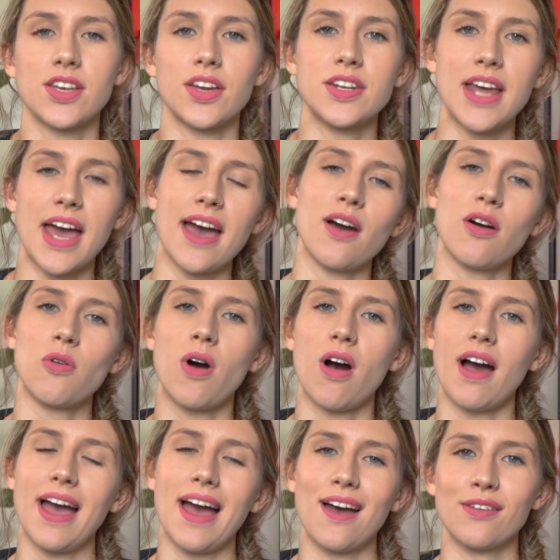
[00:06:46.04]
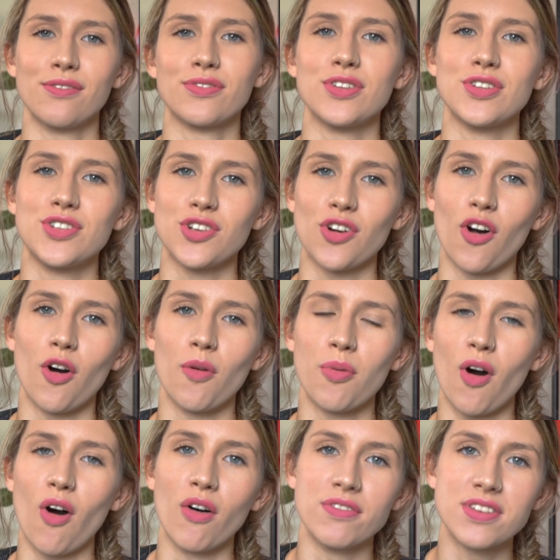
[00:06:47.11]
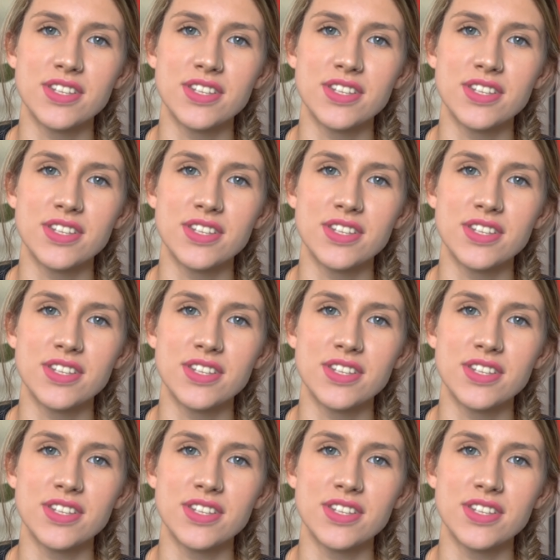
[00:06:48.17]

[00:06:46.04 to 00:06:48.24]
So now I have the job of